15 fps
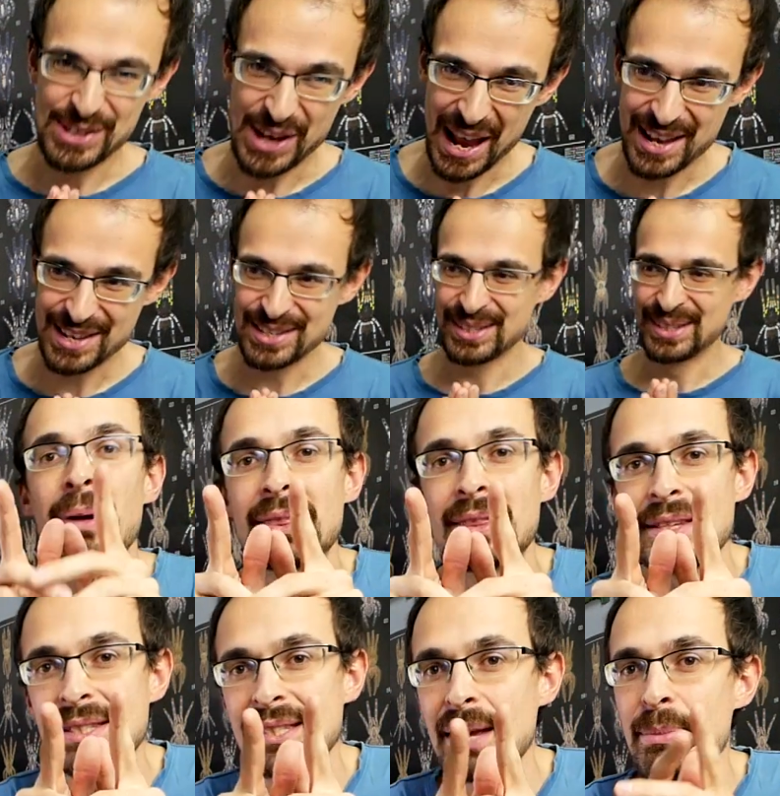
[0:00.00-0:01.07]
changed, but
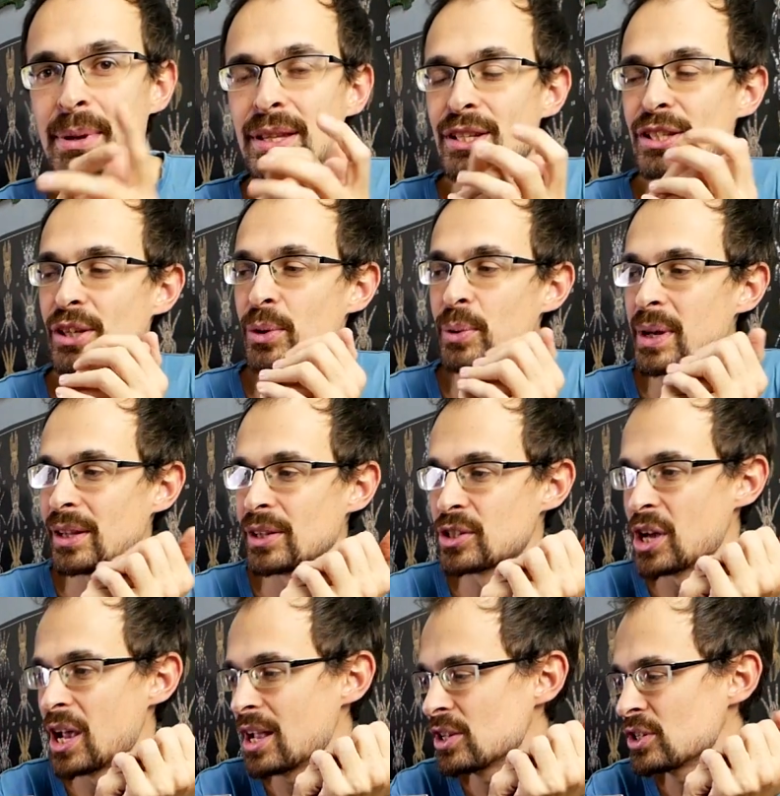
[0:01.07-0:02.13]
this time it is a real
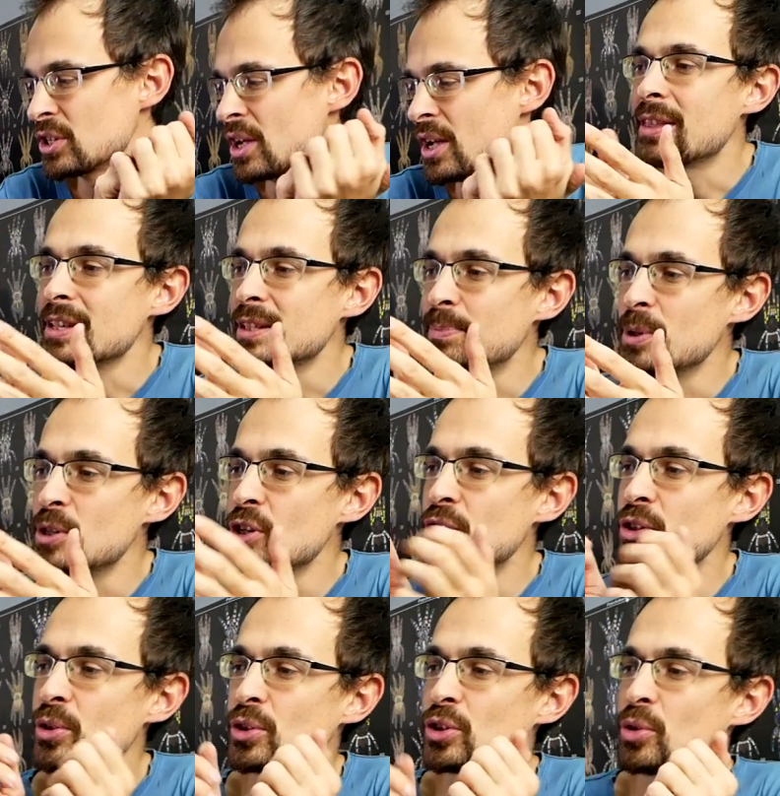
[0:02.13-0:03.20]
change. This species
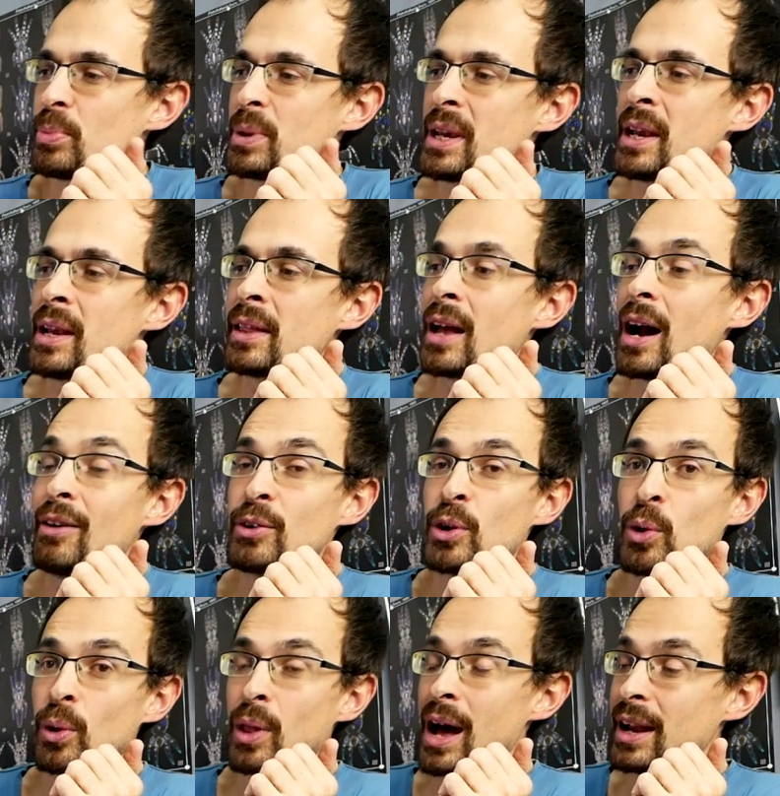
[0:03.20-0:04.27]
used to be in
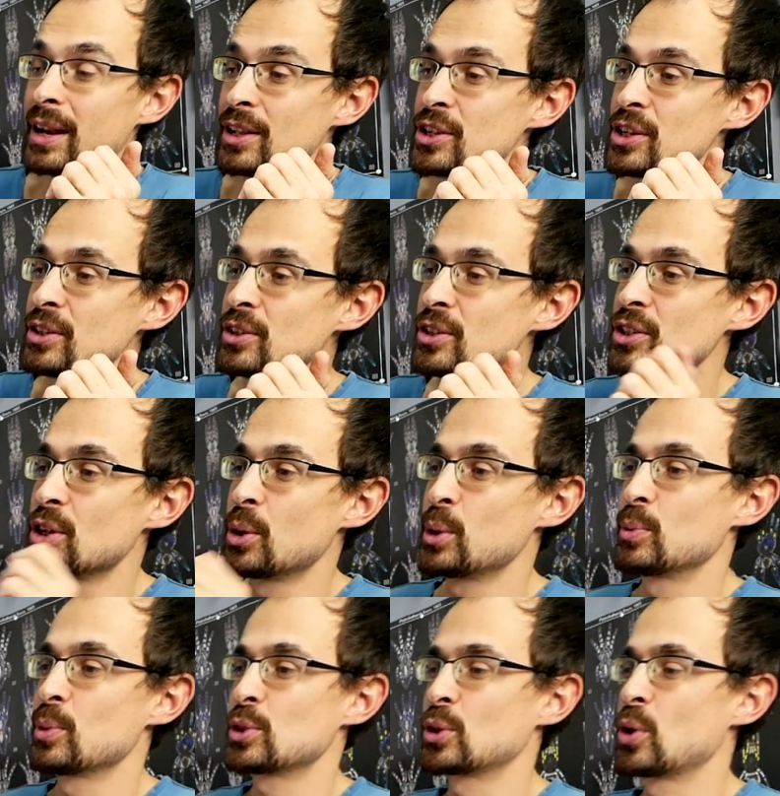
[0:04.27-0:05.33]
Avicularia genus, so
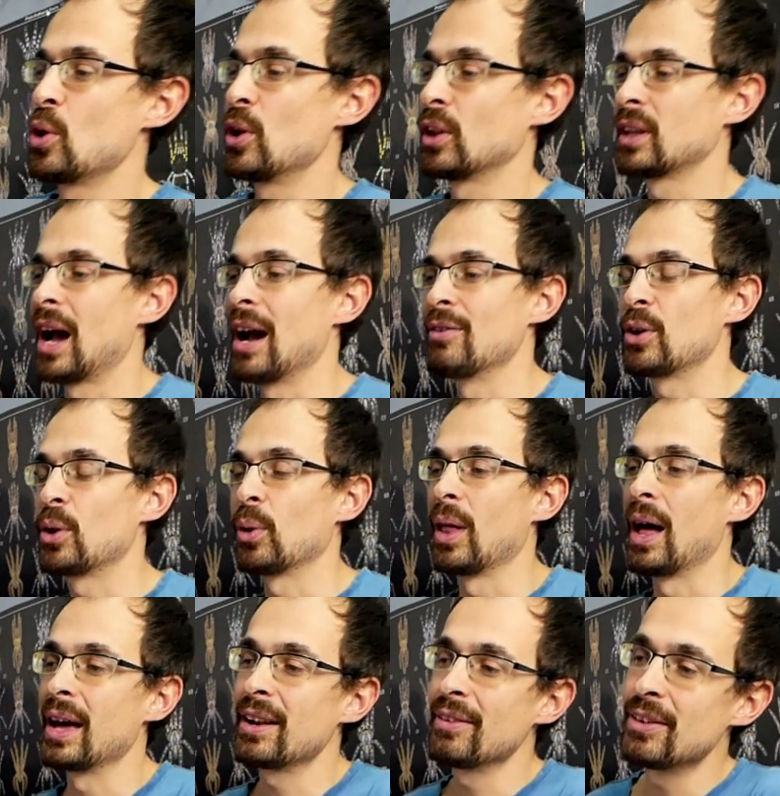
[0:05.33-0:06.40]
it was called
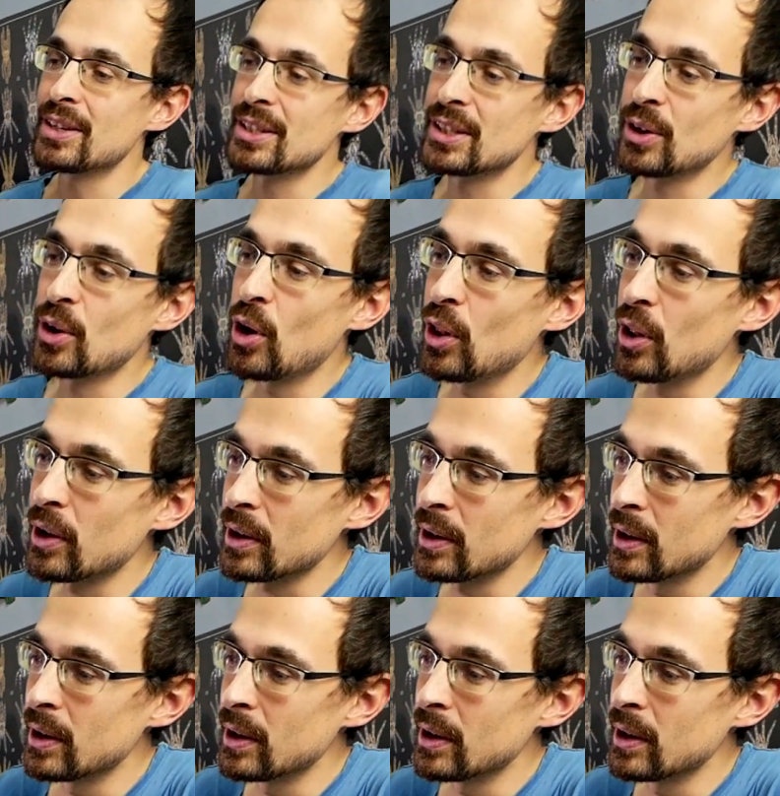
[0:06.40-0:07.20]
Avicularia versicolor.